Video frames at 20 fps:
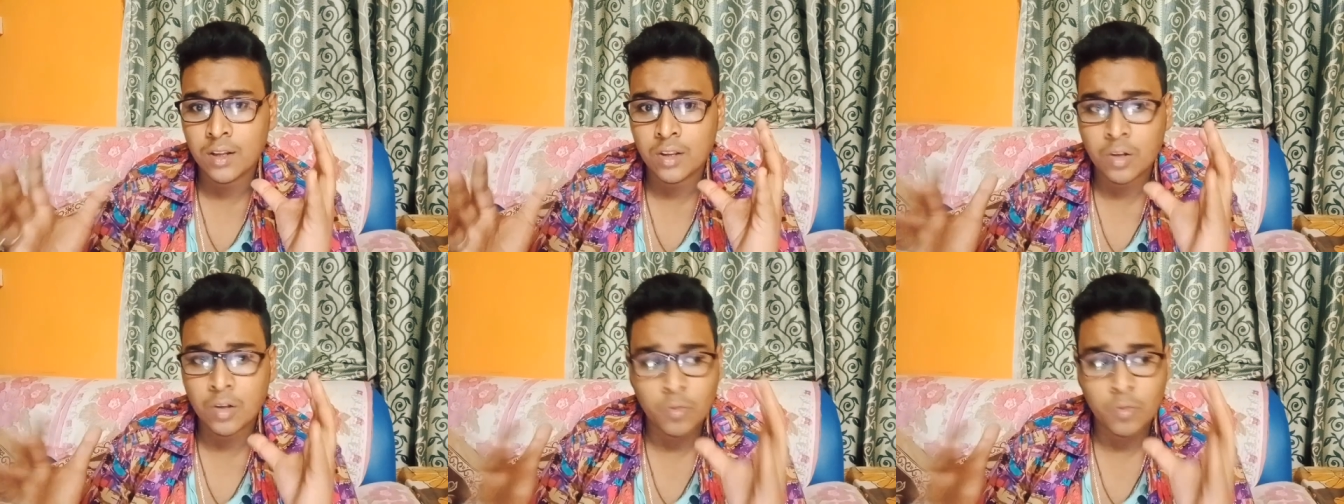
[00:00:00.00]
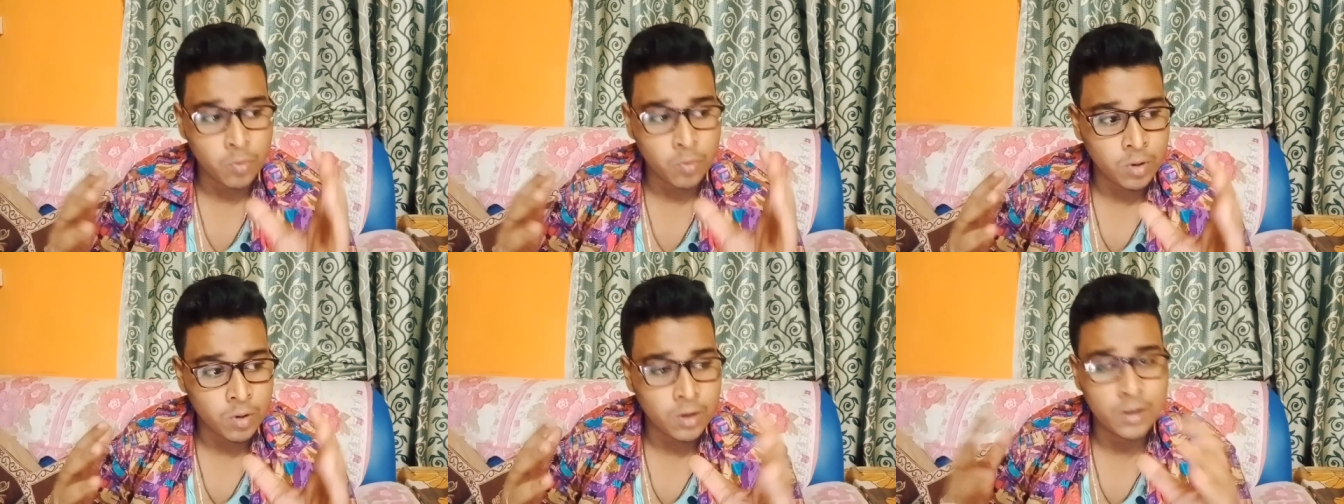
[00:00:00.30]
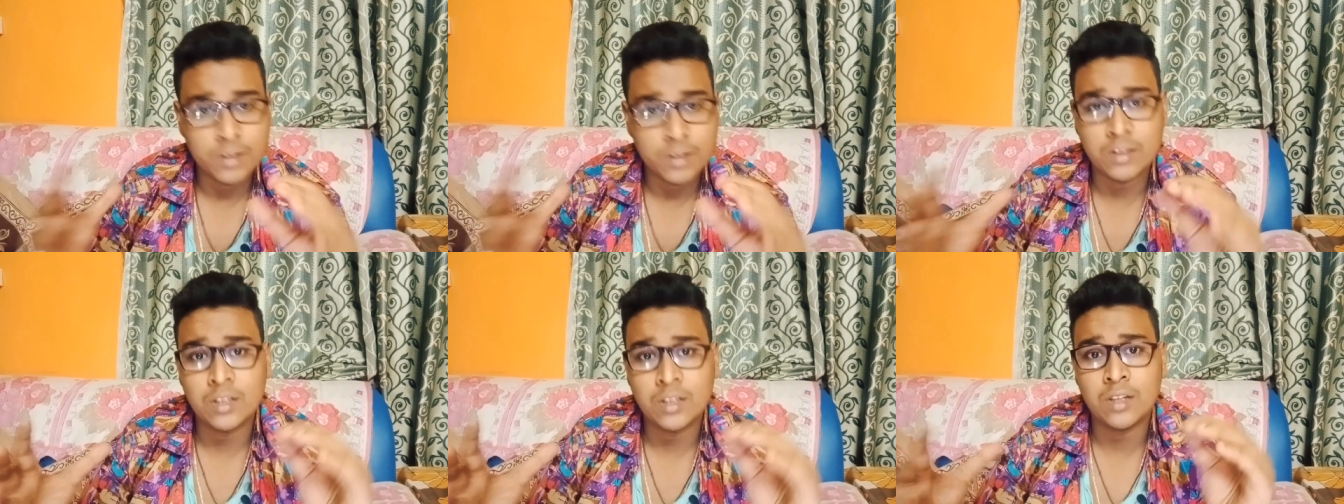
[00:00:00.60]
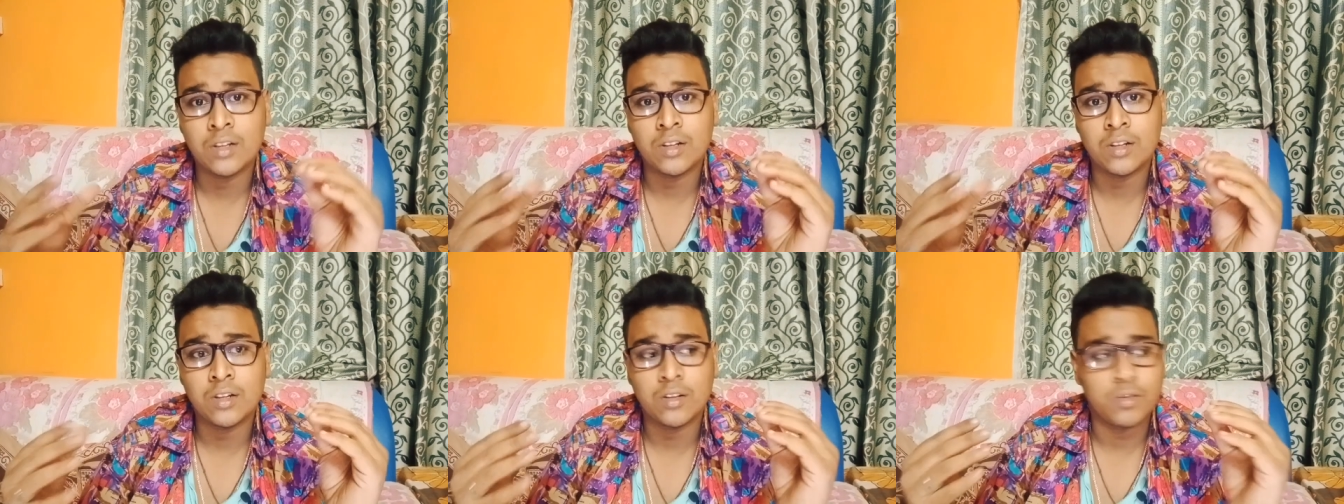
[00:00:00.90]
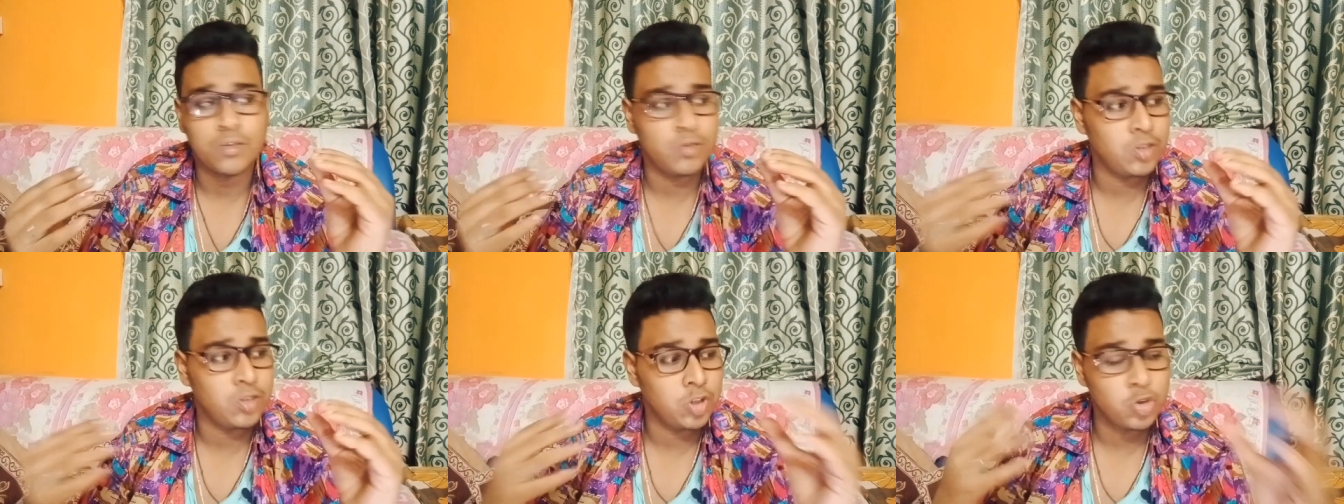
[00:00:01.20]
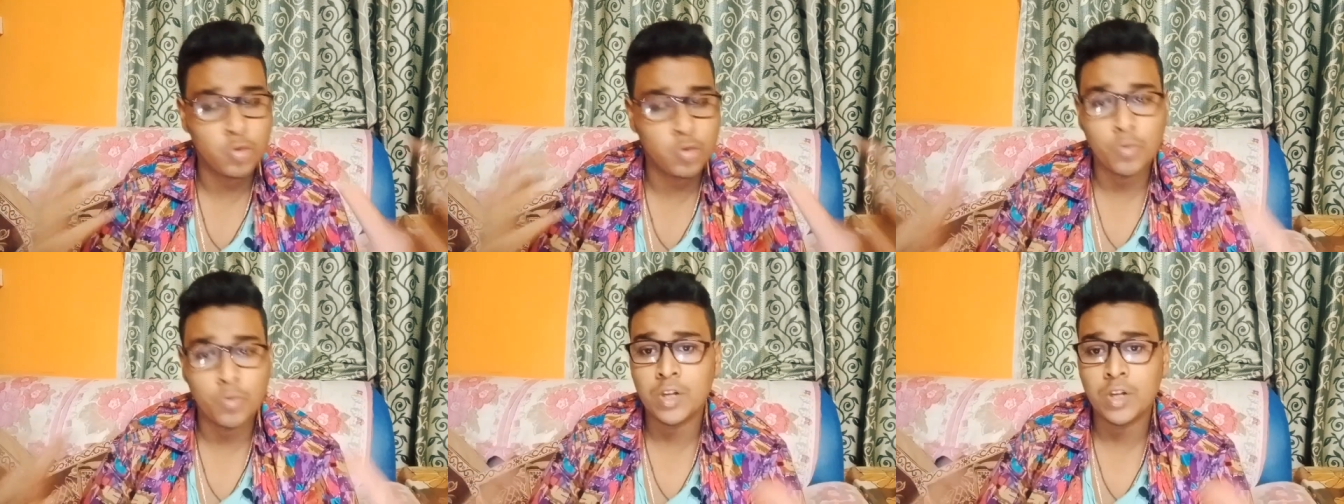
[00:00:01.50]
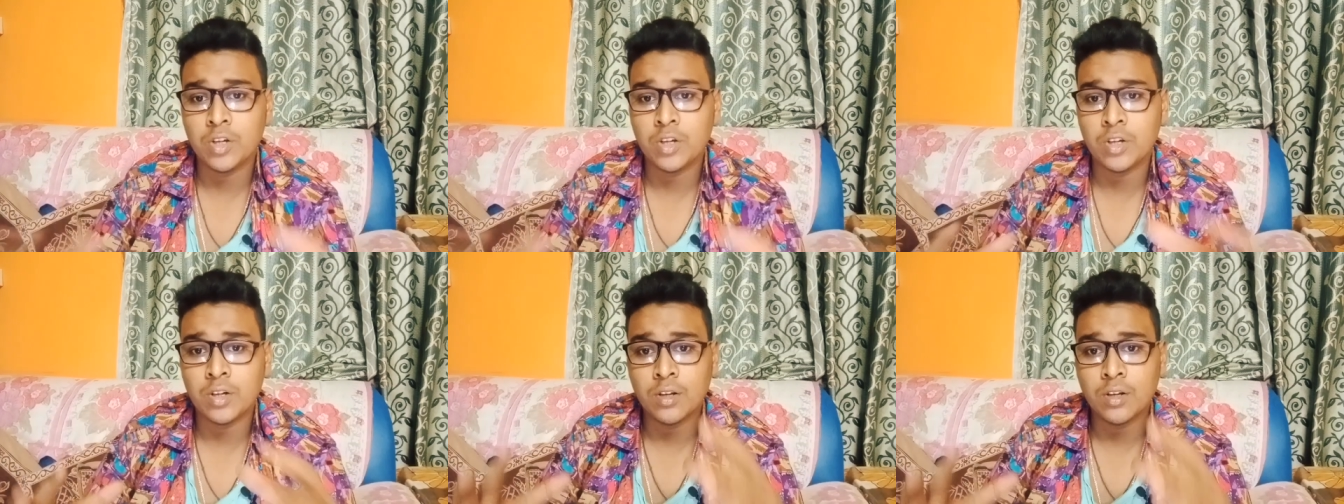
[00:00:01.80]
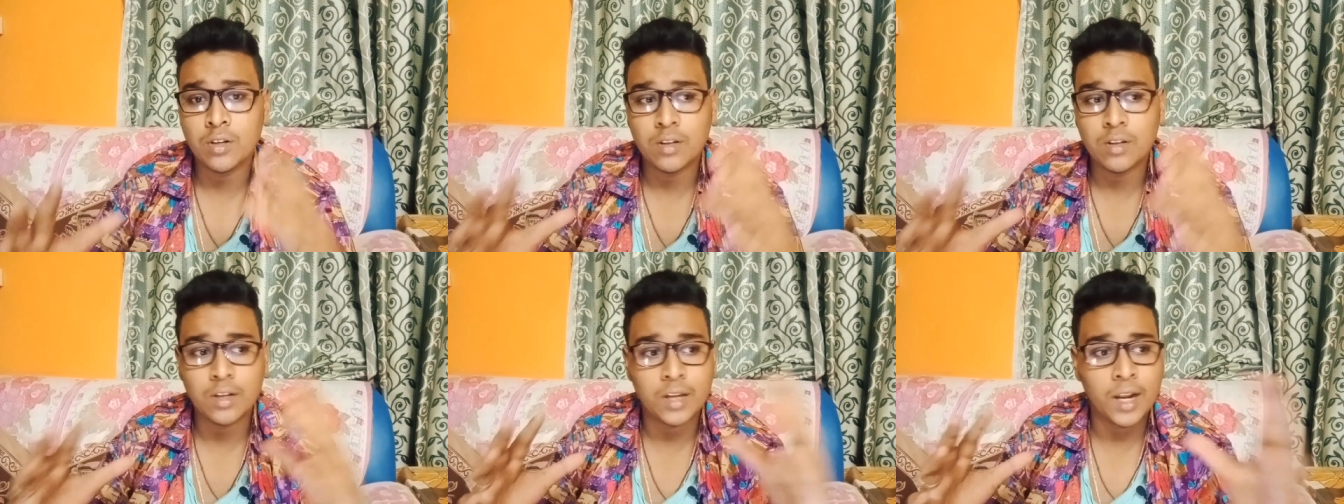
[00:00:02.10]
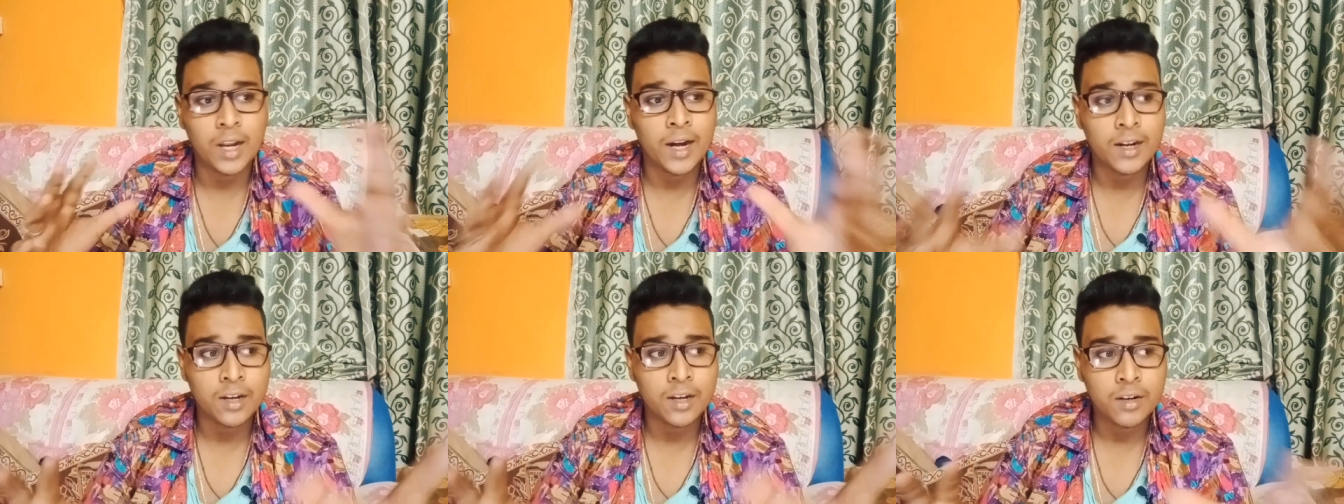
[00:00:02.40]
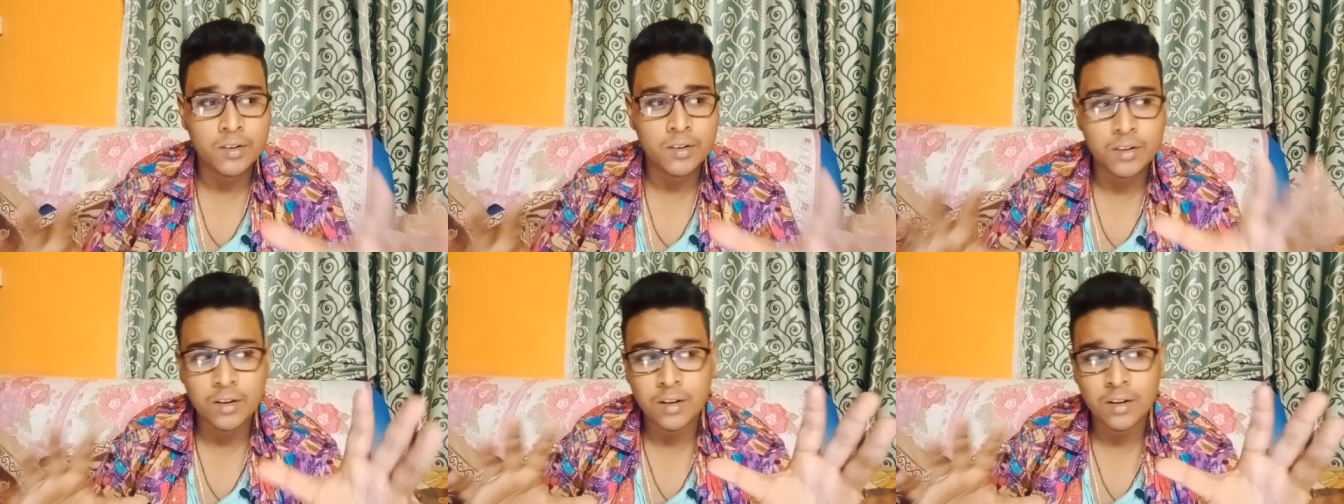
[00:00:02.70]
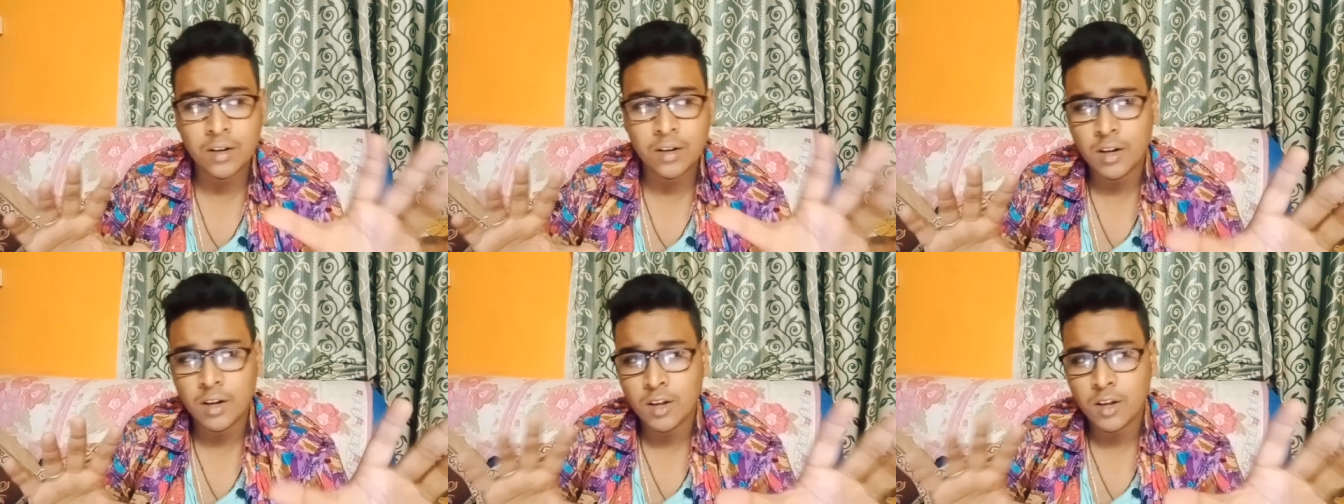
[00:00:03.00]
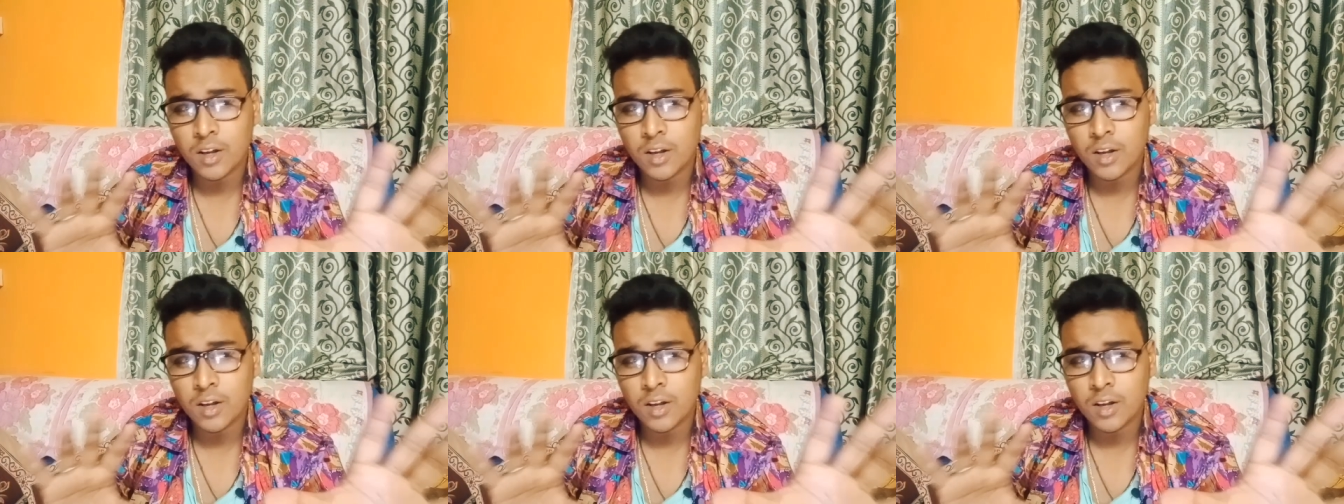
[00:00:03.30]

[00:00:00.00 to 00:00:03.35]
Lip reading: the world, the situation the characters are,